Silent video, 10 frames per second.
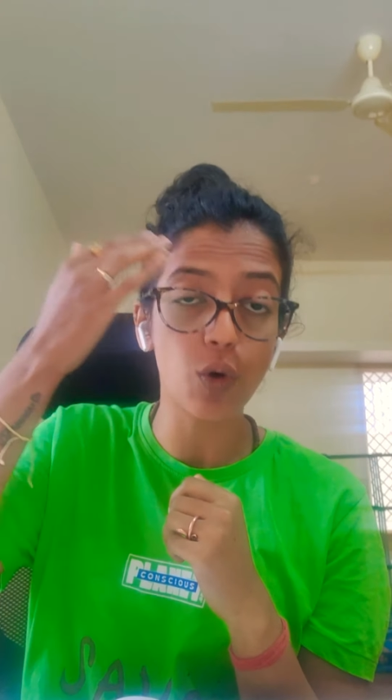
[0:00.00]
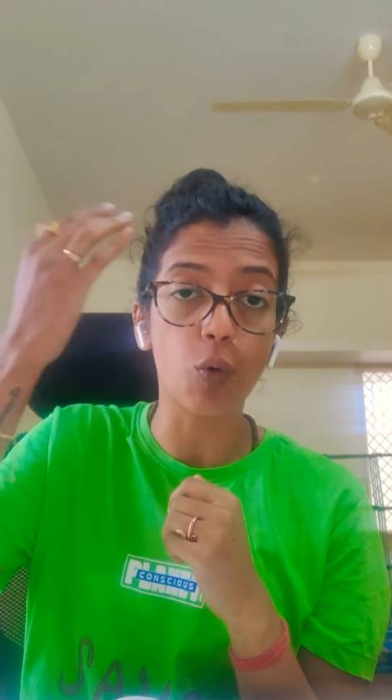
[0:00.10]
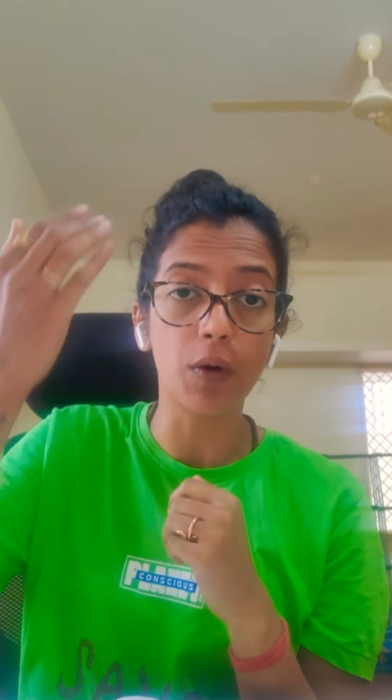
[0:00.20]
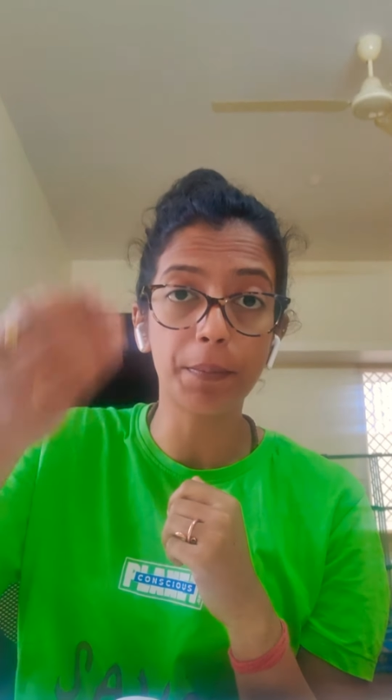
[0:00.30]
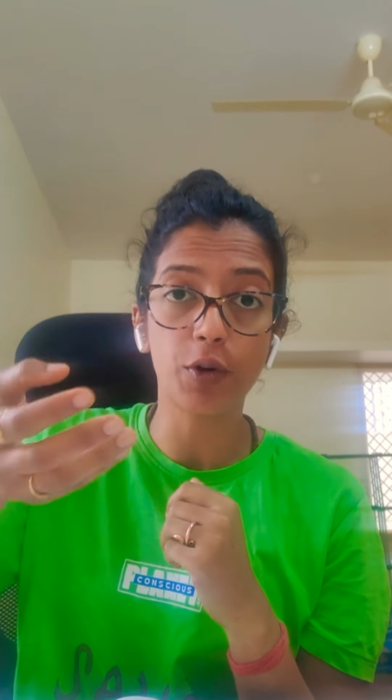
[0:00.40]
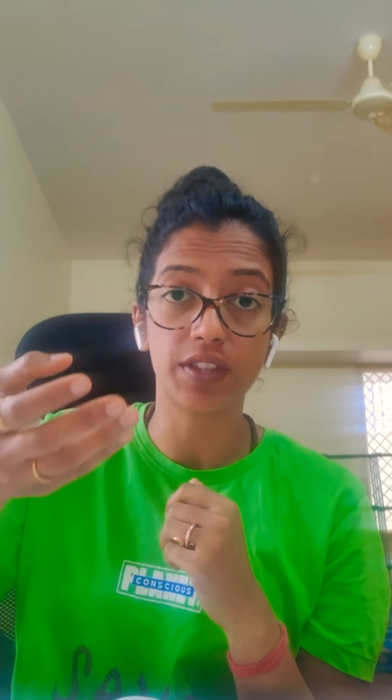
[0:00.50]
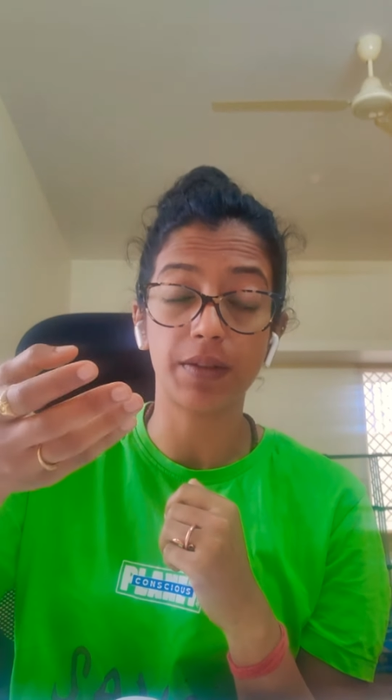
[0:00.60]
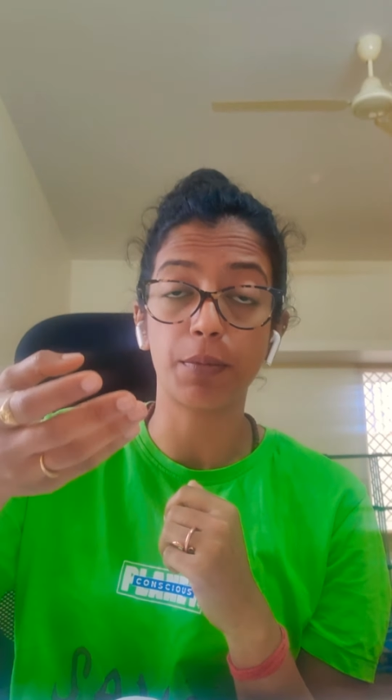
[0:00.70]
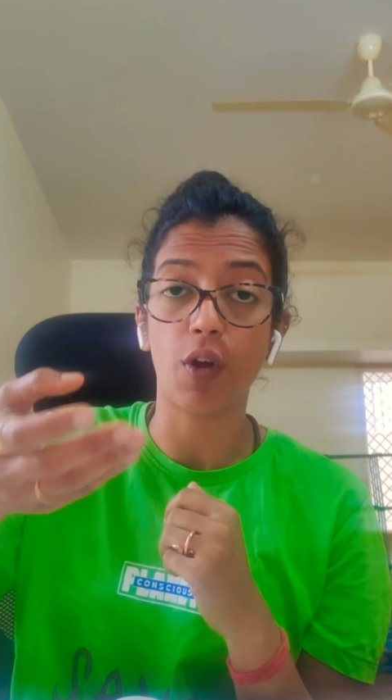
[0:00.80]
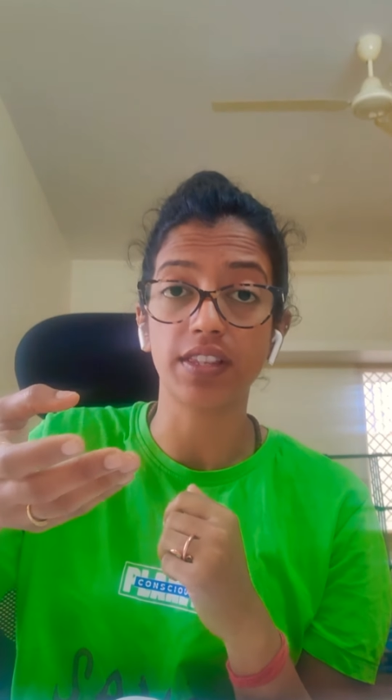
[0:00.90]
over
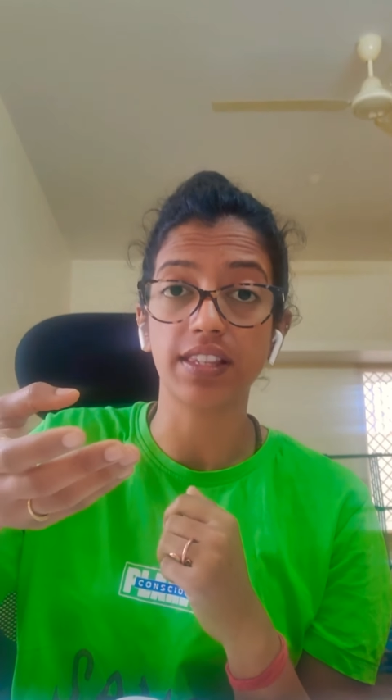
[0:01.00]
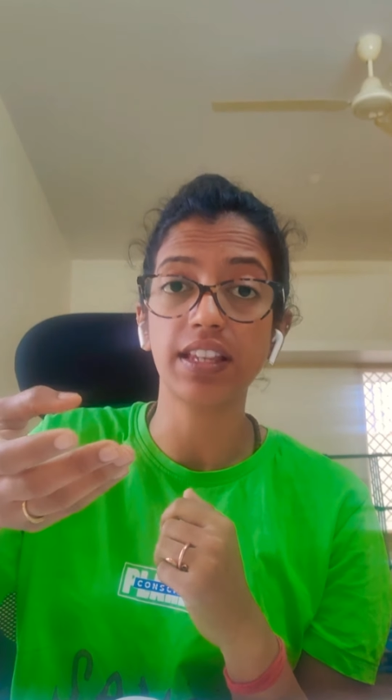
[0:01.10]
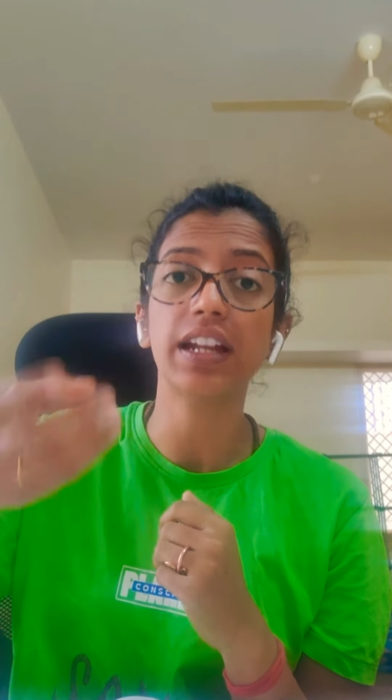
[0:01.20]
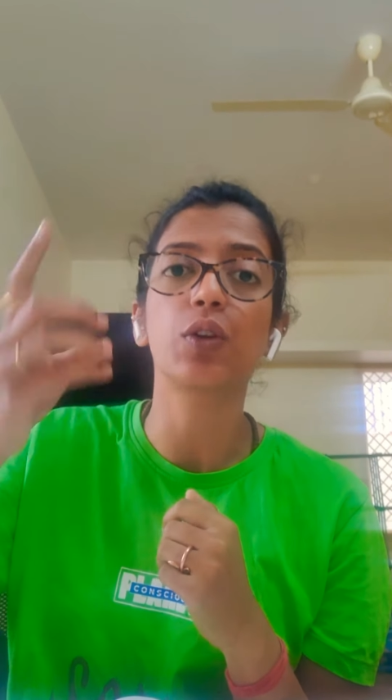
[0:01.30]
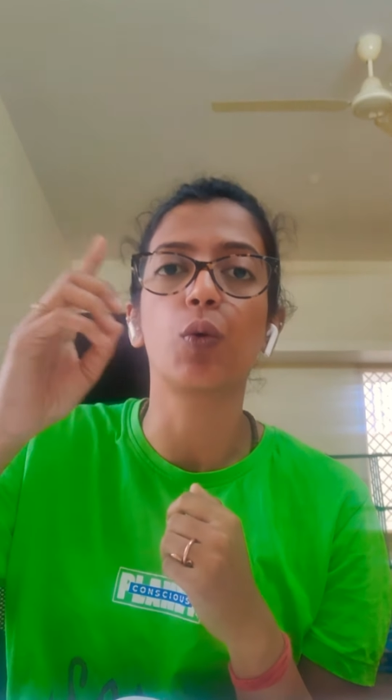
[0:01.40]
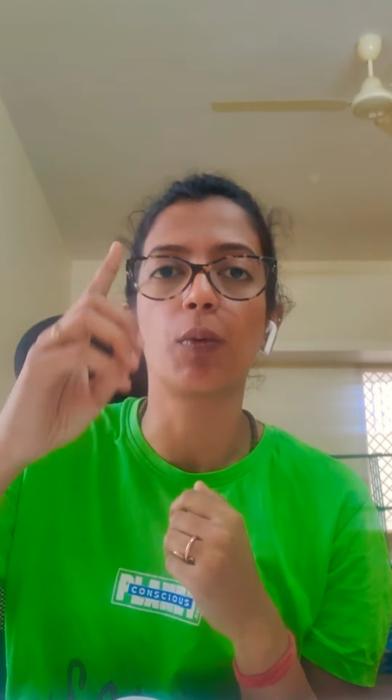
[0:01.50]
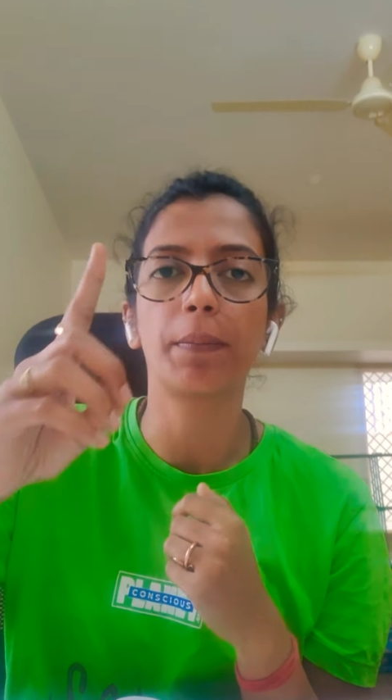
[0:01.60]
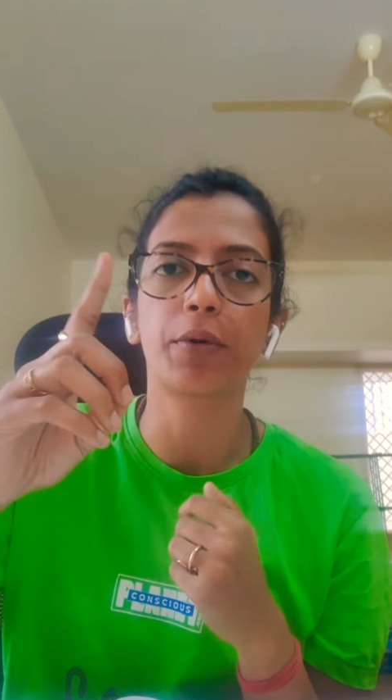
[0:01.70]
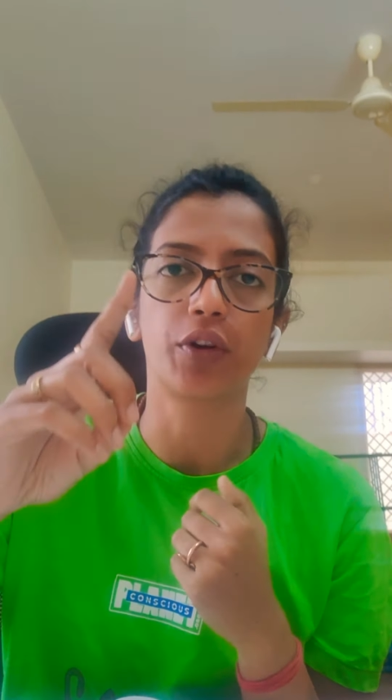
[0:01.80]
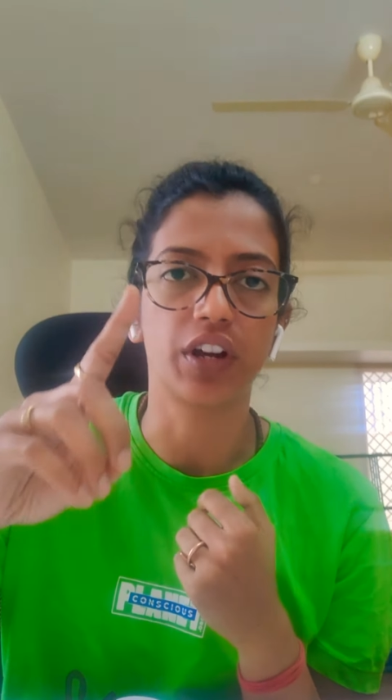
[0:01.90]
processing and over
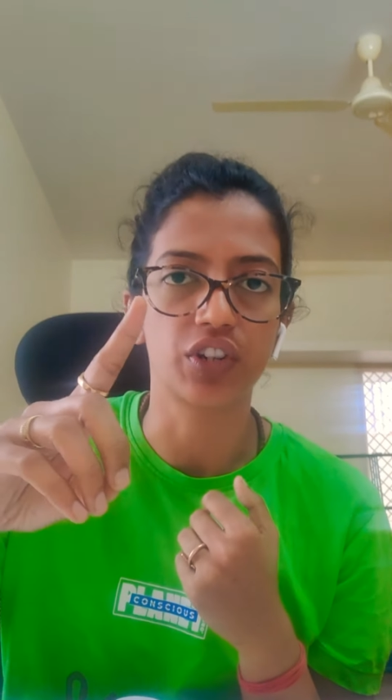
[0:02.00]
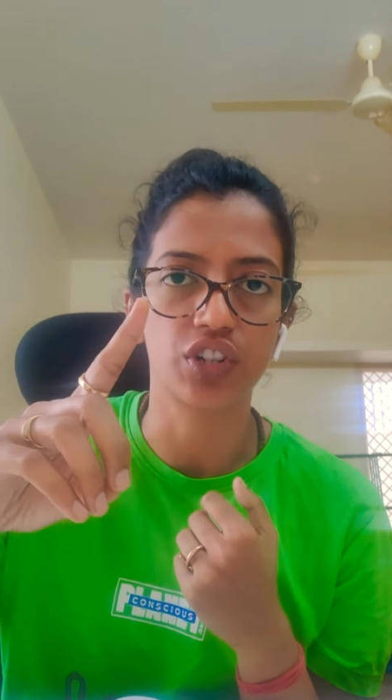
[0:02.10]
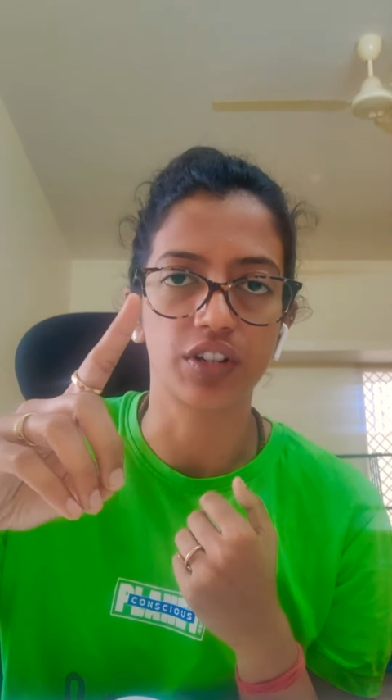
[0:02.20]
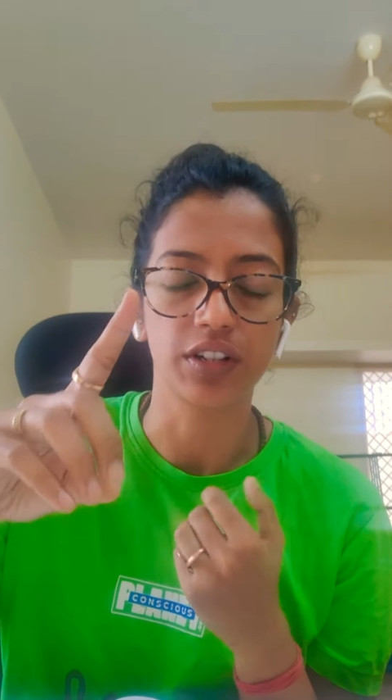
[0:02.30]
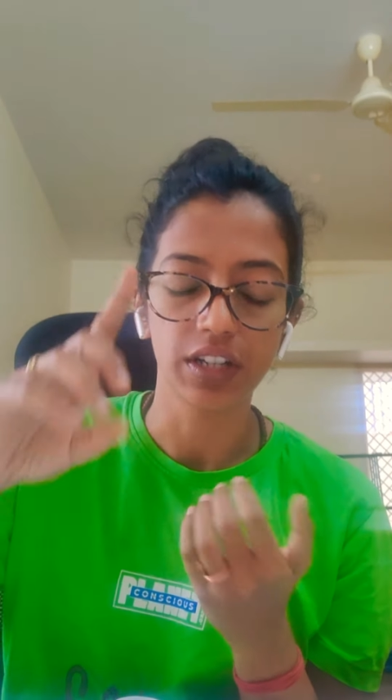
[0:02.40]
production.